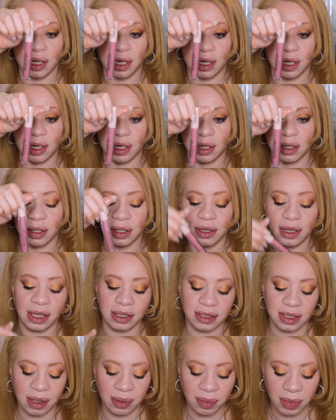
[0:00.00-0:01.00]
And they
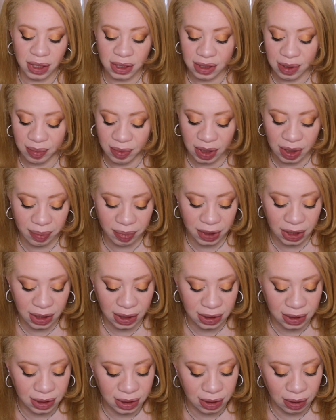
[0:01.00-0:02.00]
sent me some lip
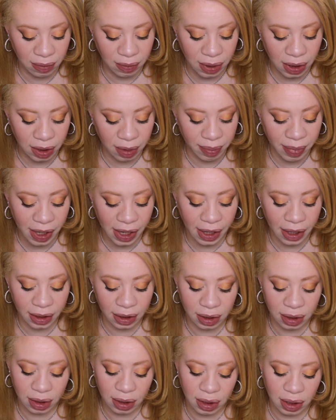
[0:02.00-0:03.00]
kits a while
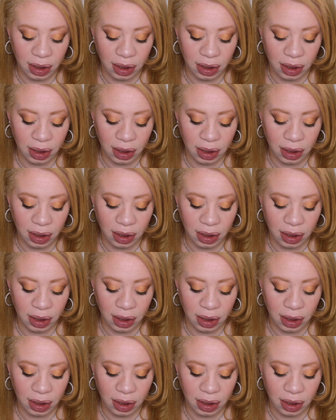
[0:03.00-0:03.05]
back.